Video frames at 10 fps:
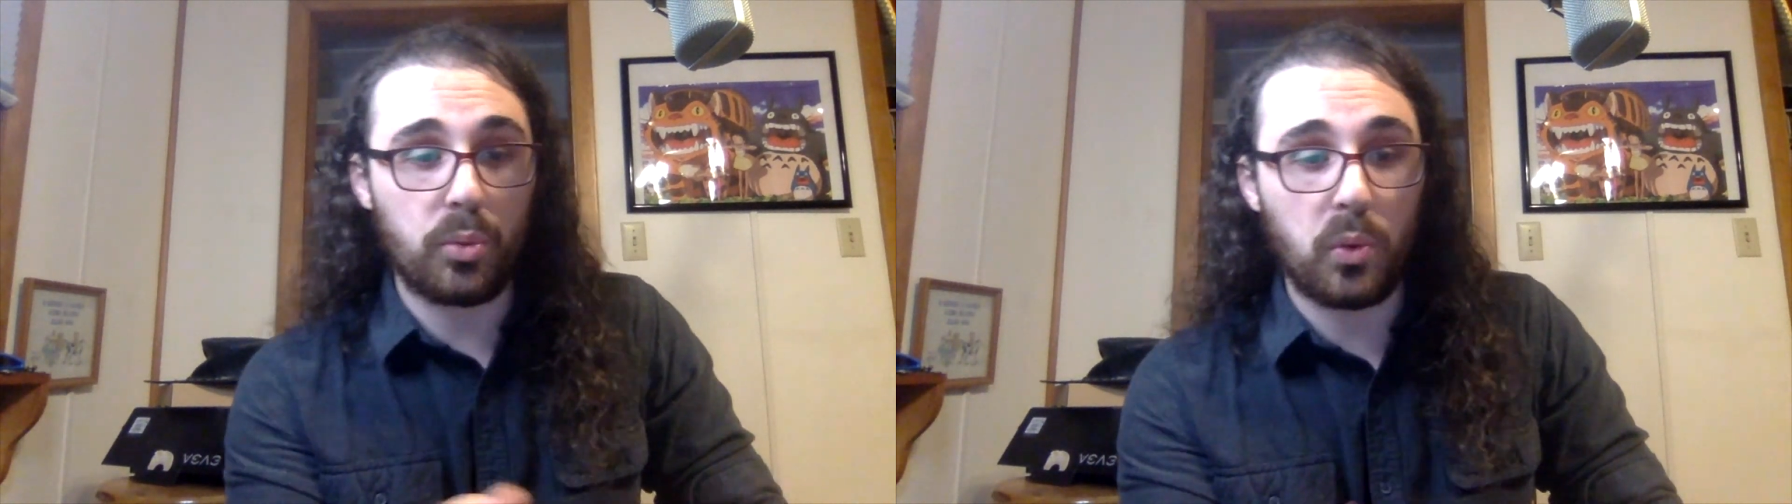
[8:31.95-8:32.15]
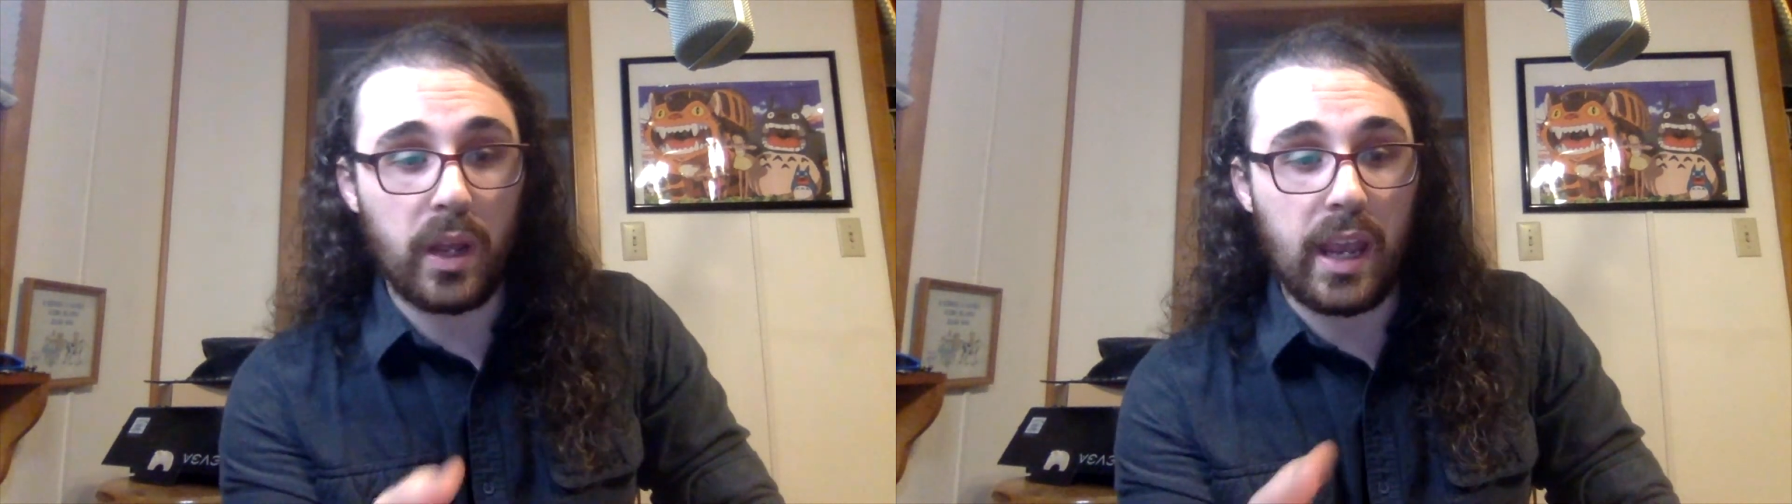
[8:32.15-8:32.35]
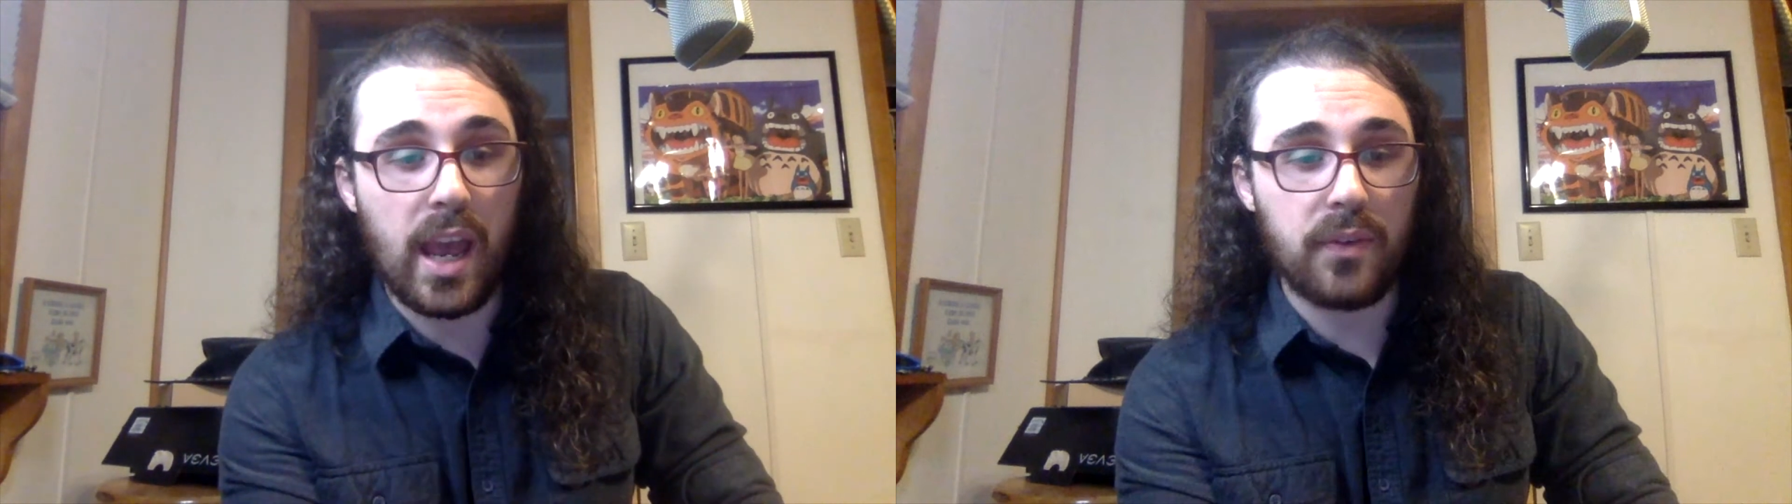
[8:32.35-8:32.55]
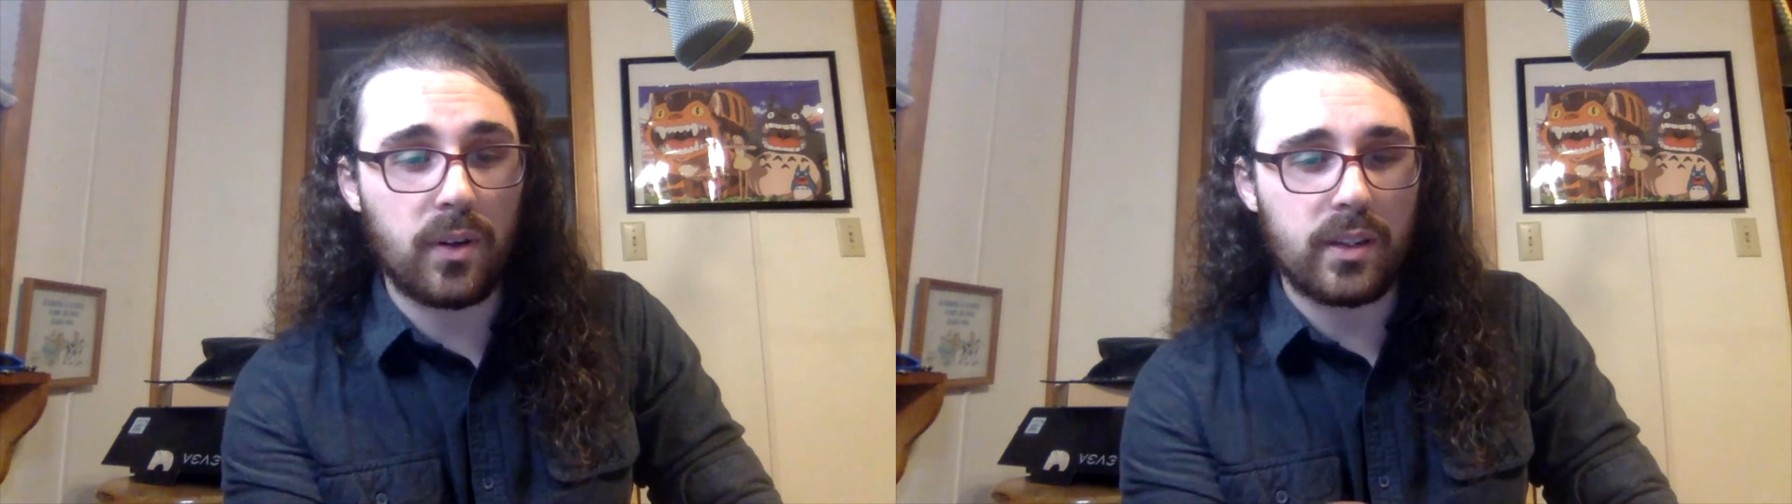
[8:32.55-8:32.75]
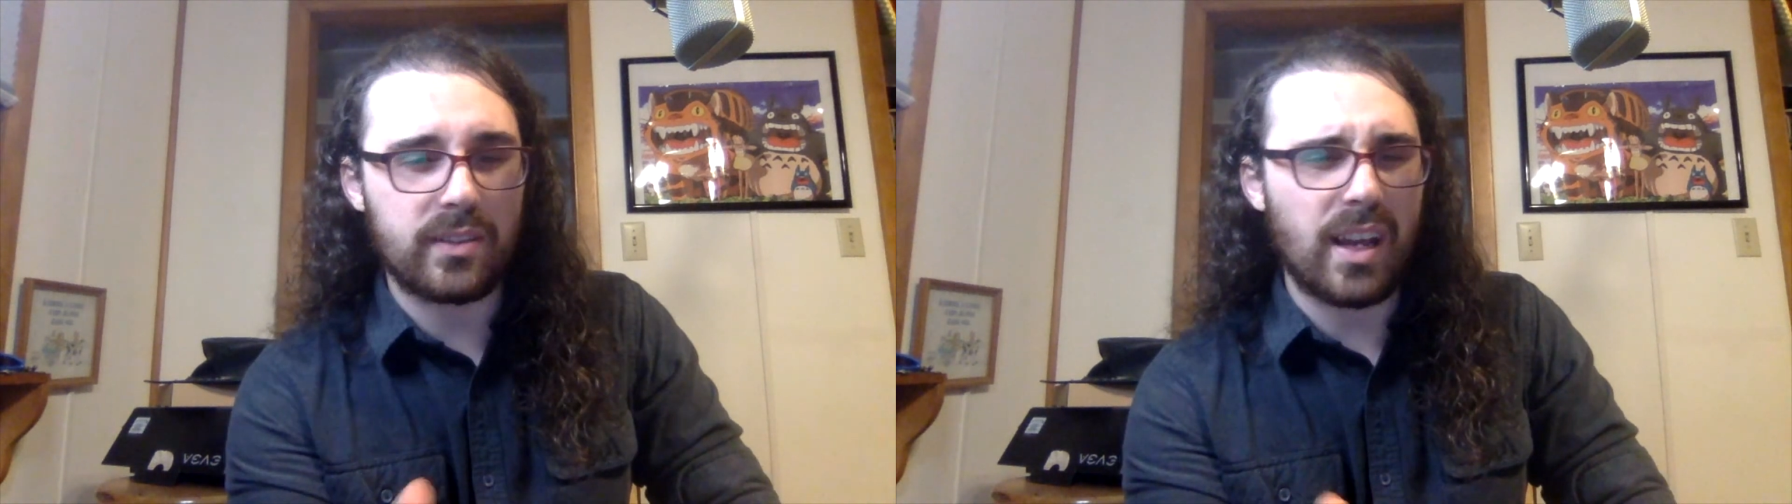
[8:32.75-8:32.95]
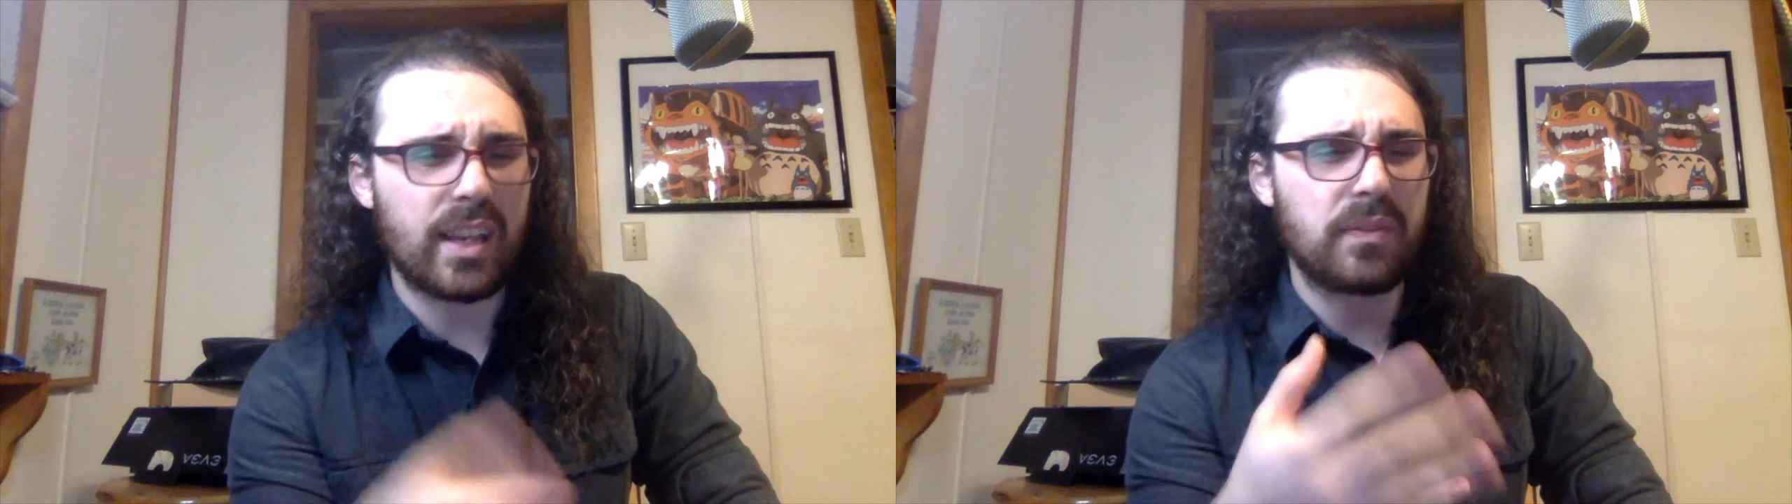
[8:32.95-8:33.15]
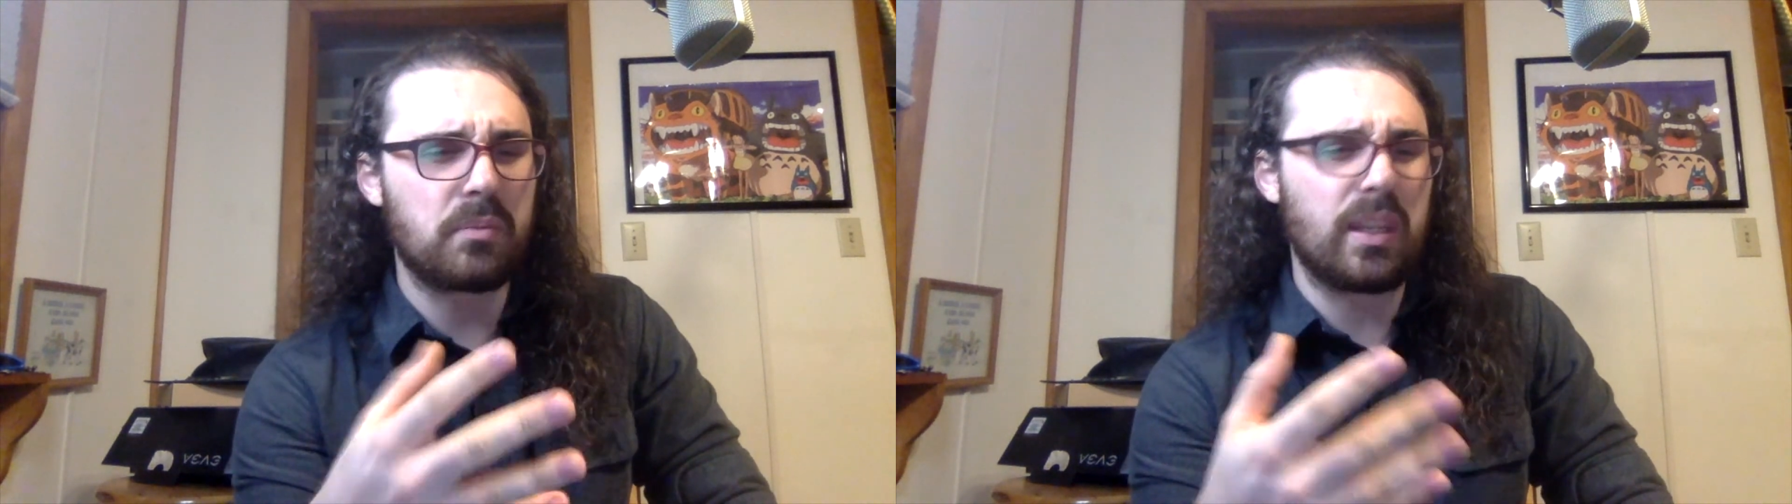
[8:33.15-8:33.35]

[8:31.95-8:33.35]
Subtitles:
but what I have heard has not given